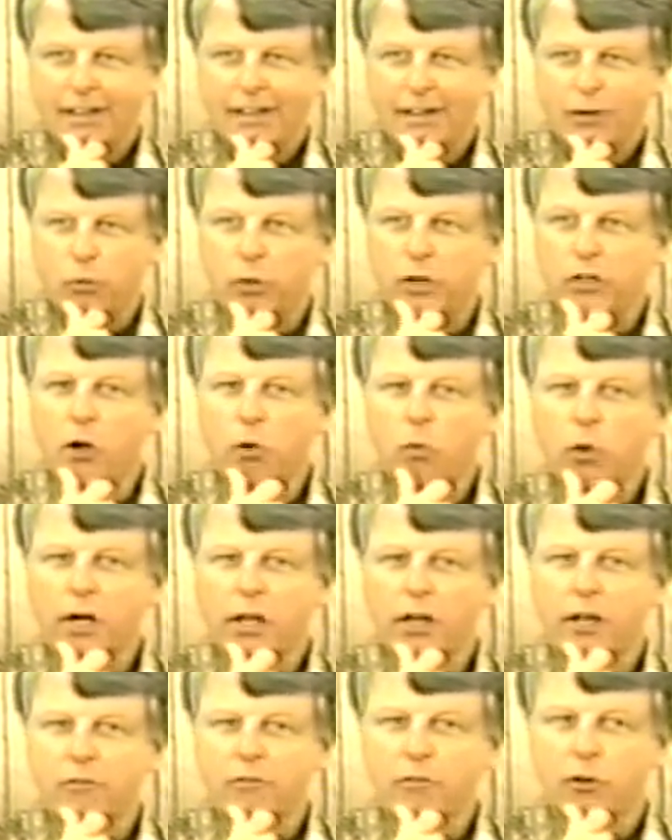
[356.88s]
we know what
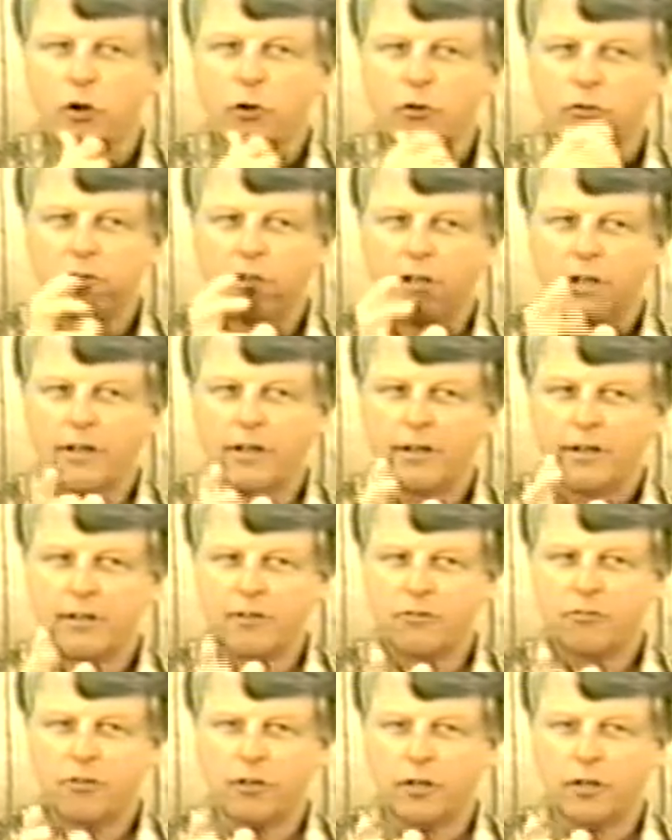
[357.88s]
kind of a hotel it is.